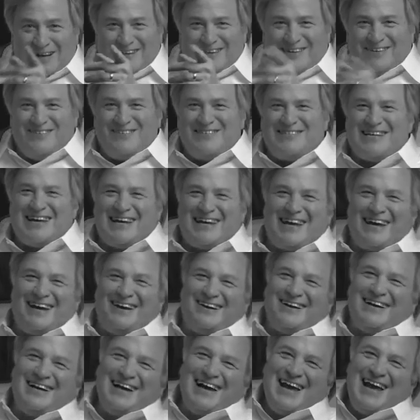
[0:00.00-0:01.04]
You take
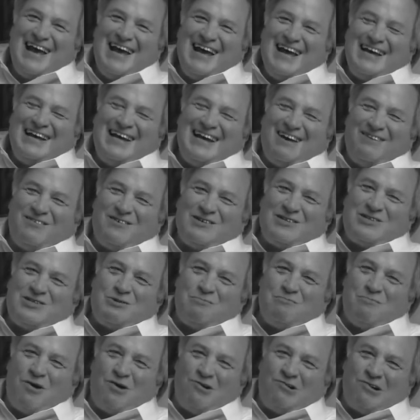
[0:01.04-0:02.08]
care. Now,
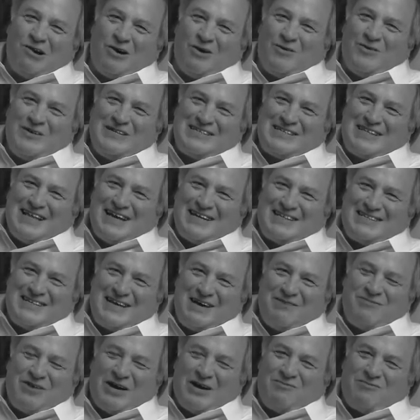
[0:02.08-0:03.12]
tomorrow is
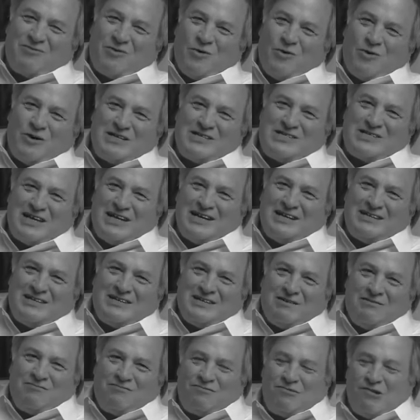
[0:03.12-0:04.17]
Thanksgiving, of course,
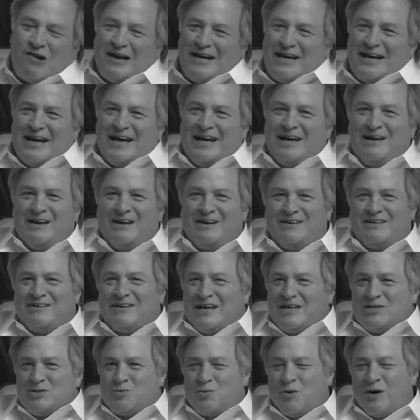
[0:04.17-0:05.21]
and Friday
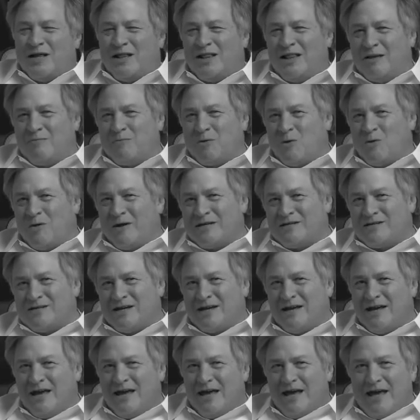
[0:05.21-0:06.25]
as well. I'm going
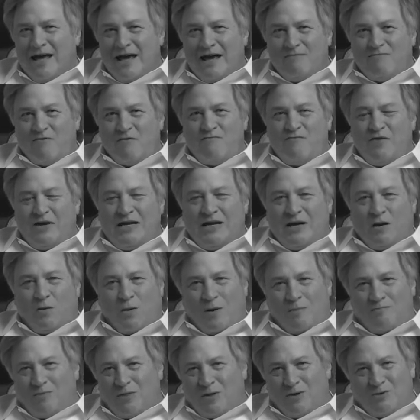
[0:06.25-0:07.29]
to have a
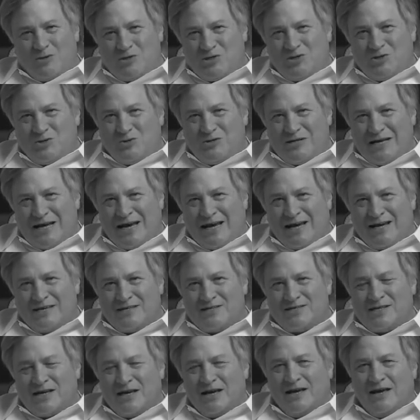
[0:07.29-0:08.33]
video up those 2
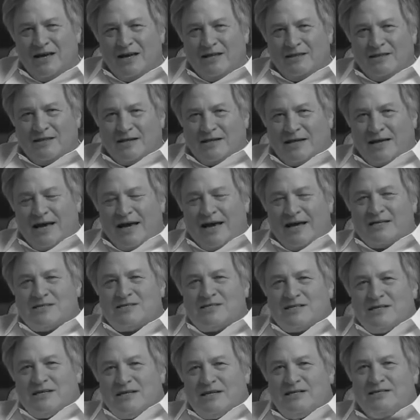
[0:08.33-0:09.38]
days that
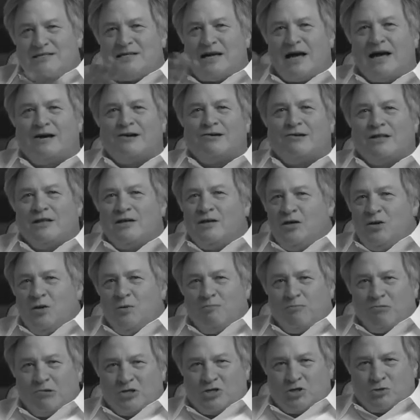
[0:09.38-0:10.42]
casts an entirely
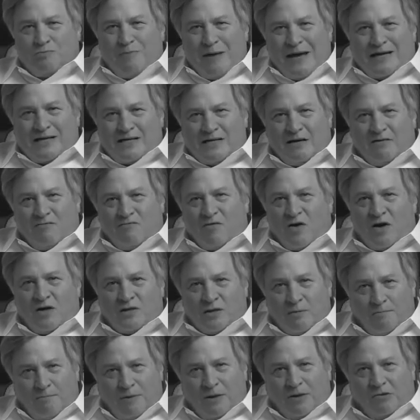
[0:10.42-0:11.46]
new perspective
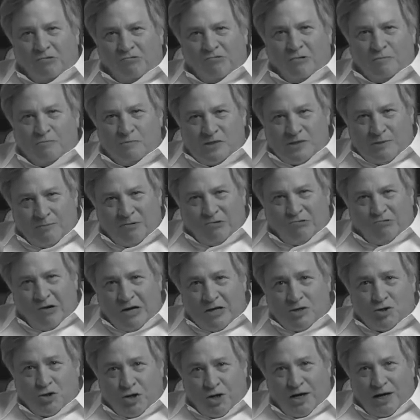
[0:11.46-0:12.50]
on the Pilgrims'
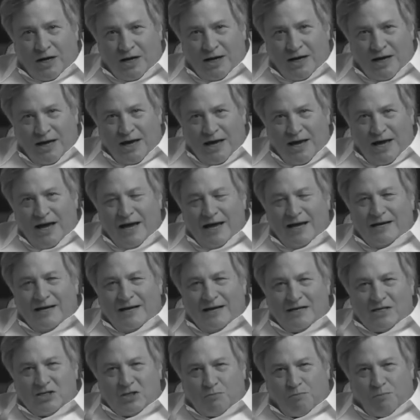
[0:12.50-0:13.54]
immigration. And
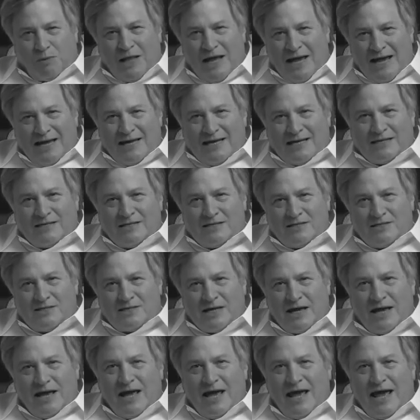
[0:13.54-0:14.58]
it
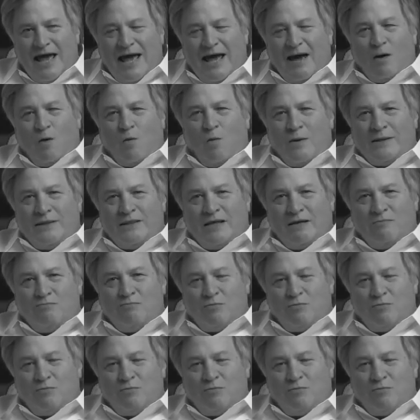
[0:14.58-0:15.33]
explains how when